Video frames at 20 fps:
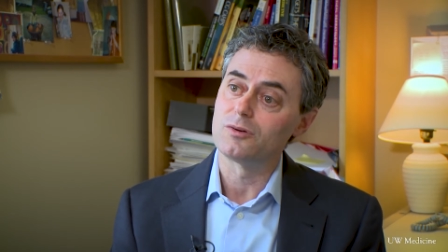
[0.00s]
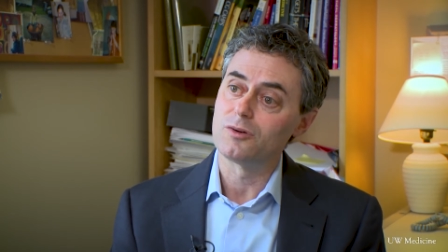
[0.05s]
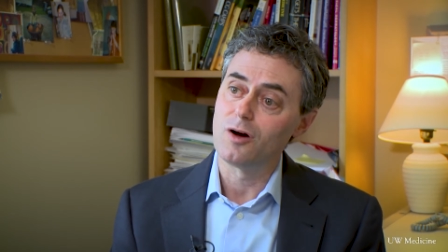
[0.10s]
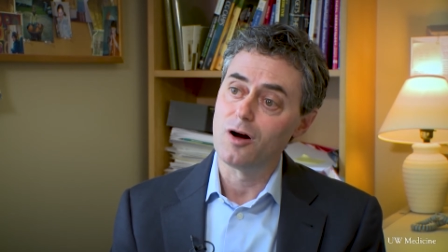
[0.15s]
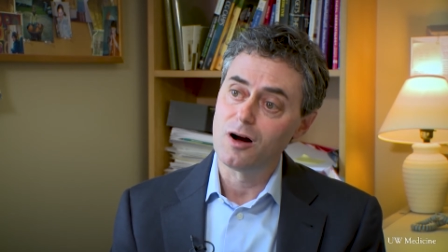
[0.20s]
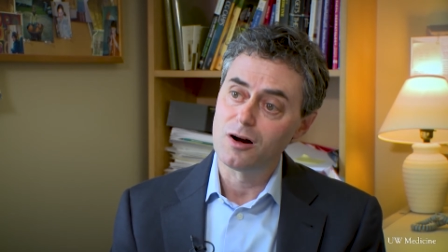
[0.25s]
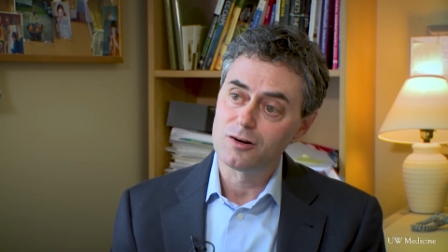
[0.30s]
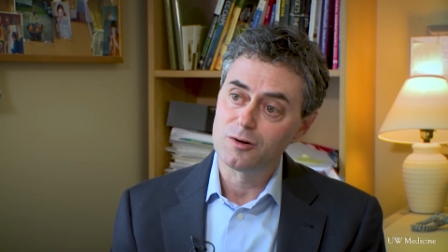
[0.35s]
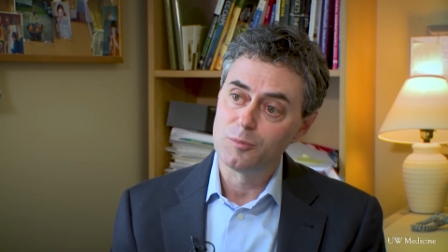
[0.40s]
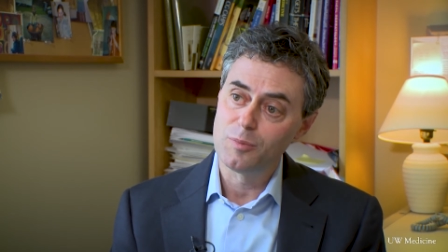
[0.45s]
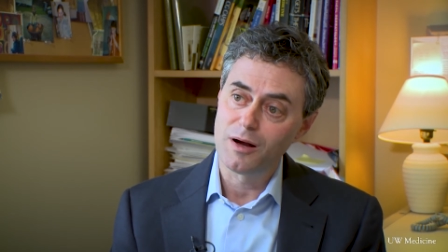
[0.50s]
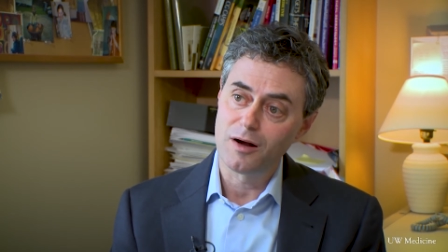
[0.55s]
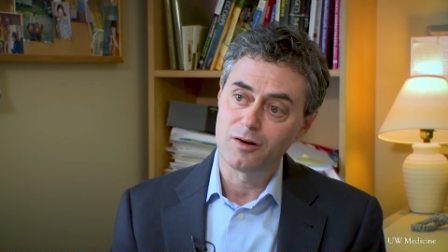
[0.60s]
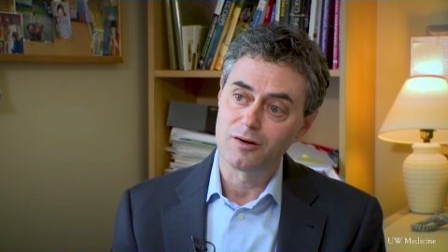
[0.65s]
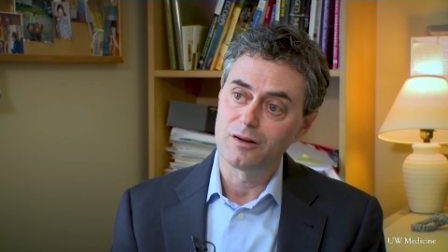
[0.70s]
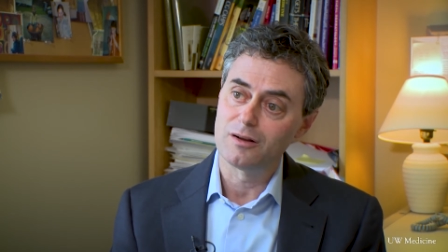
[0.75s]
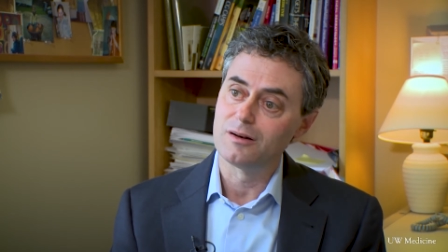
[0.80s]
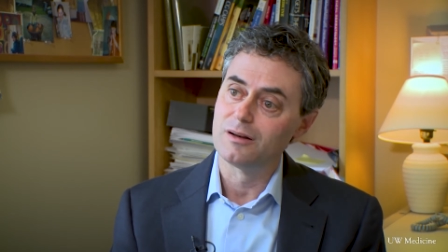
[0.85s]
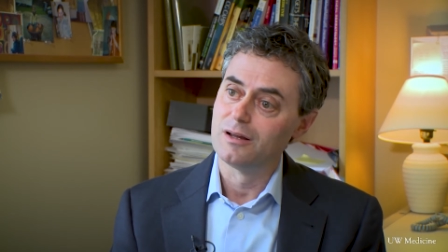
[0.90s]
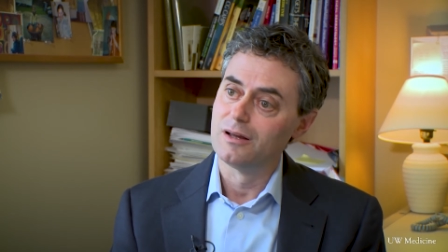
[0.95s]
talked
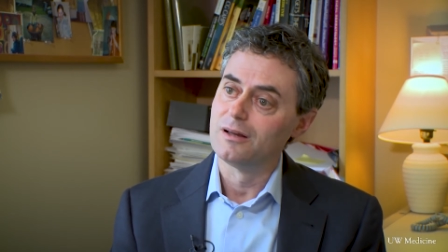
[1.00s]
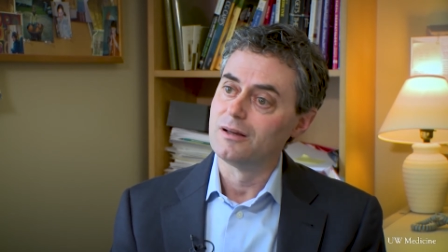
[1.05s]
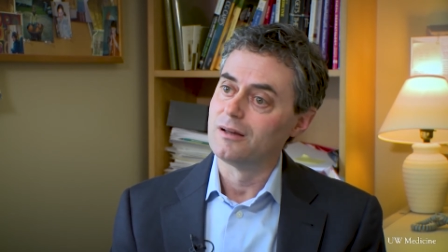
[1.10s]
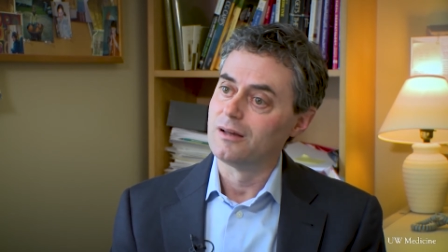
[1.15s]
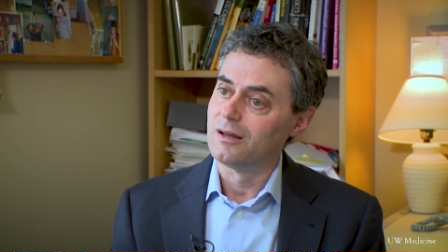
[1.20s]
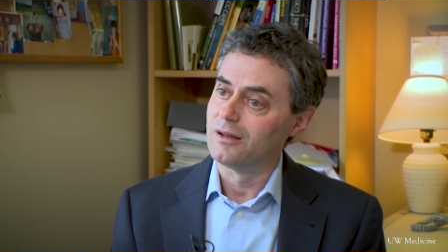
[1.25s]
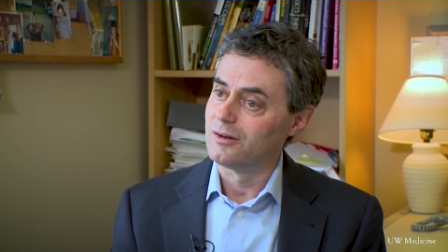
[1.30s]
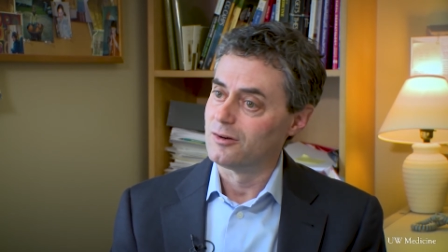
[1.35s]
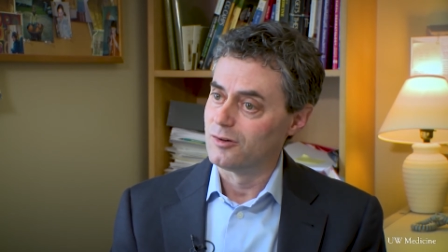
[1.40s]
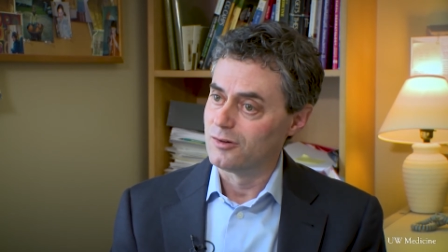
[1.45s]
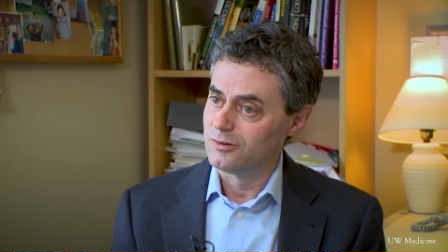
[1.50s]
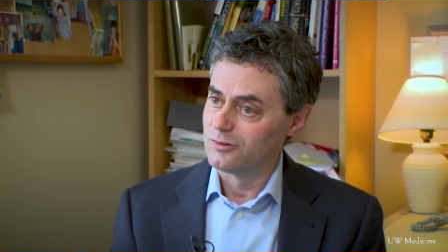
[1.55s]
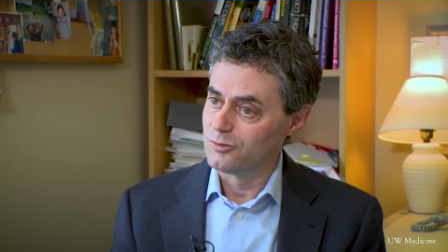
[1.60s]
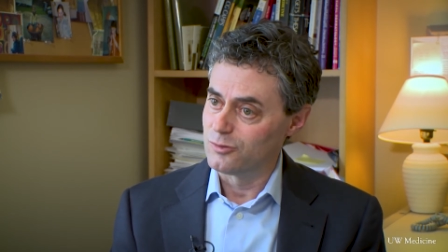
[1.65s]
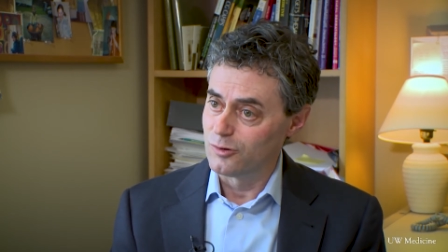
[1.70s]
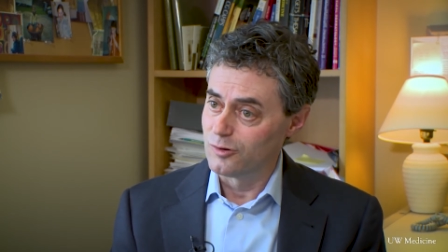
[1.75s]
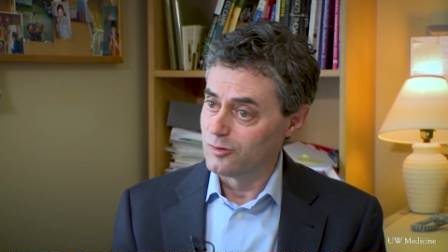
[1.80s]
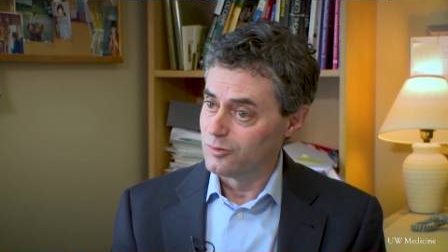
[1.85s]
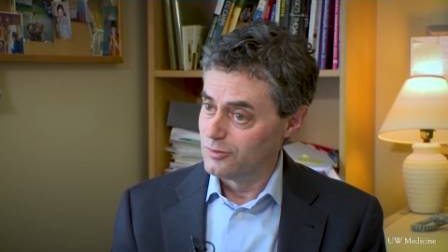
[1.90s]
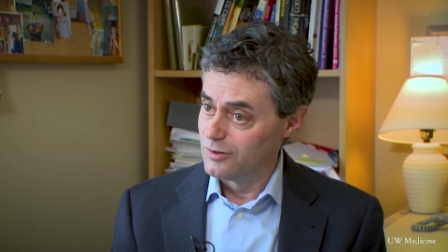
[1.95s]
about it, and
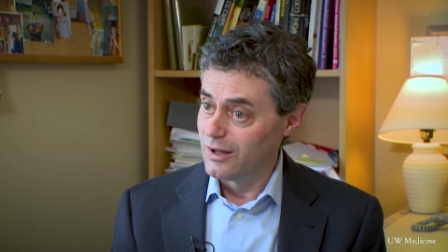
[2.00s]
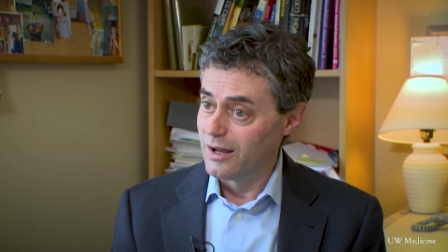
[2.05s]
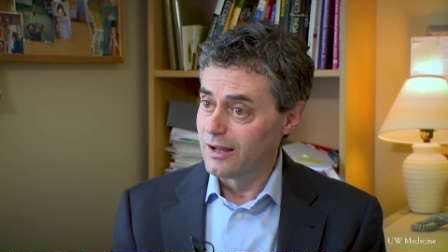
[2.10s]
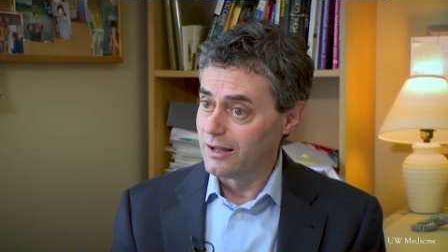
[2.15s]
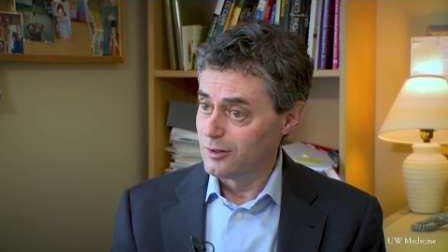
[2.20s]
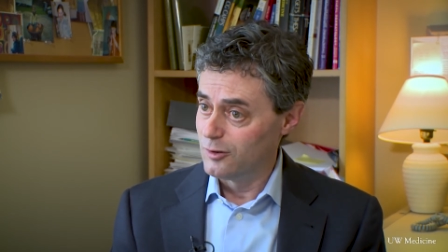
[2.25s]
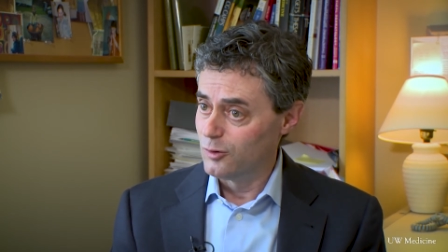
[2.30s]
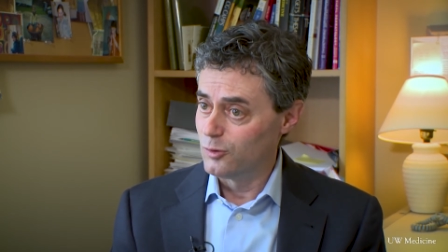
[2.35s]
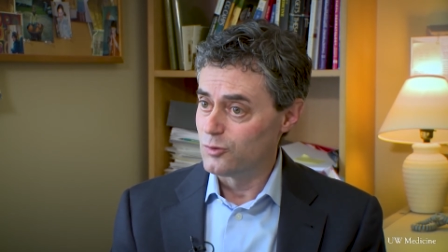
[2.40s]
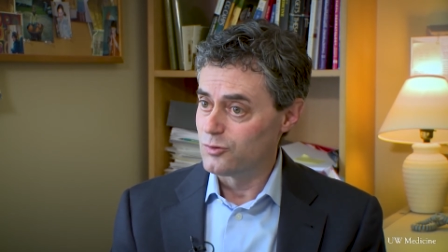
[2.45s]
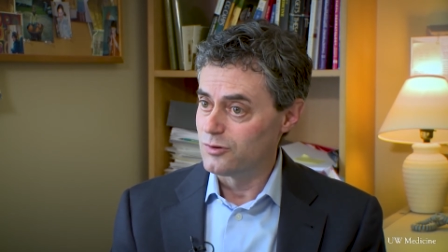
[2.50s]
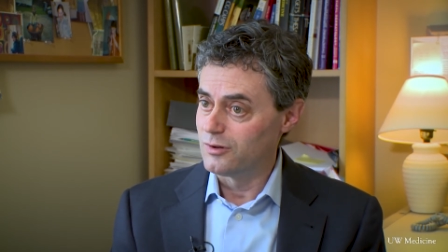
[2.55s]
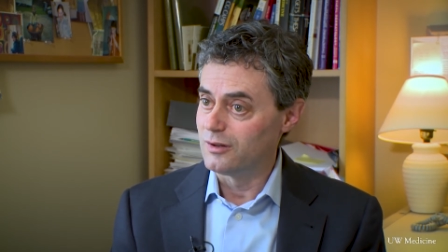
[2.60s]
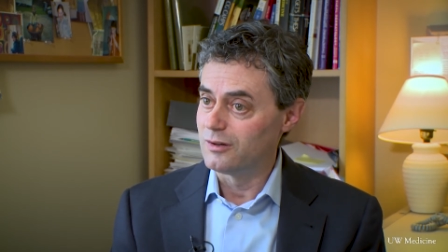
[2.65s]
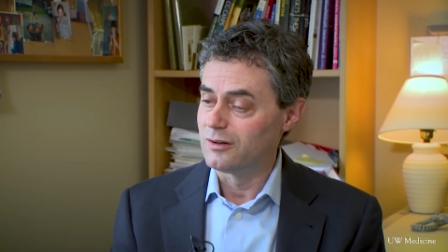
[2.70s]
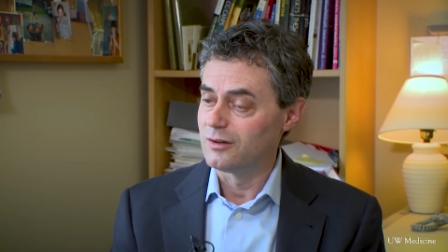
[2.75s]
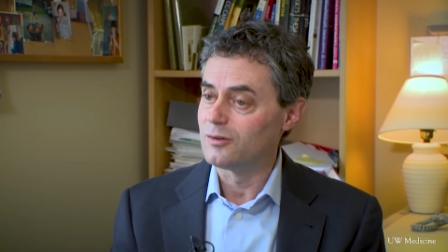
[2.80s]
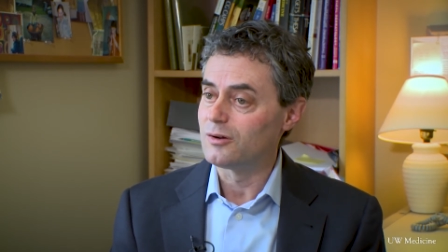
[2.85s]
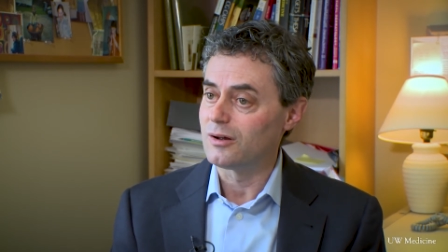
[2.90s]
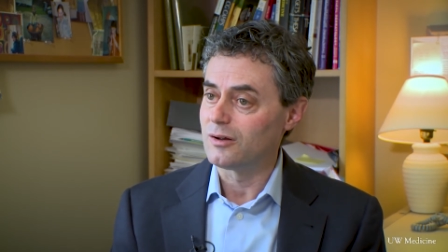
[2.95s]
sort of diagnosed it.